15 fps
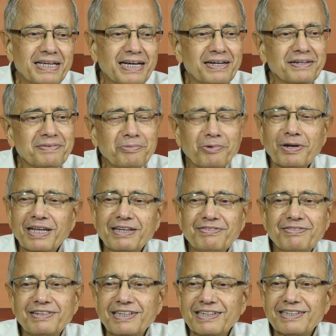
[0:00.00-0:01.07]
yeah, more
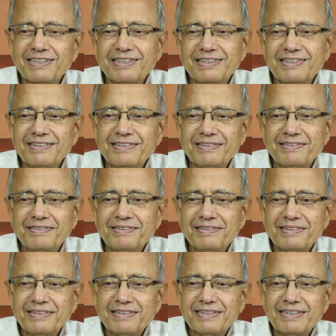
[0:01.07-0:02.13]
life in it.
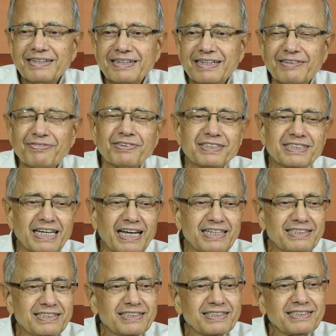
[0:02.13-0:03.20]
Different
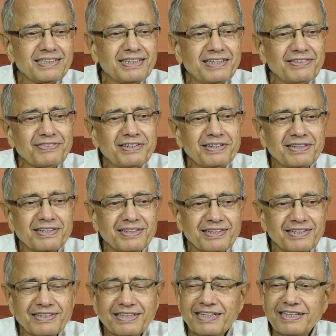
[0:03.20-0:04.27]
challenges, different
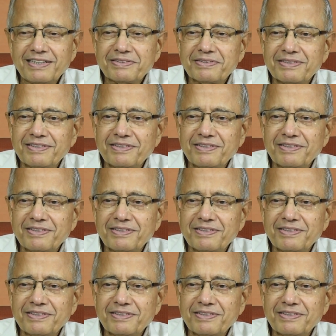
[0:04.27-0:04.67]
things.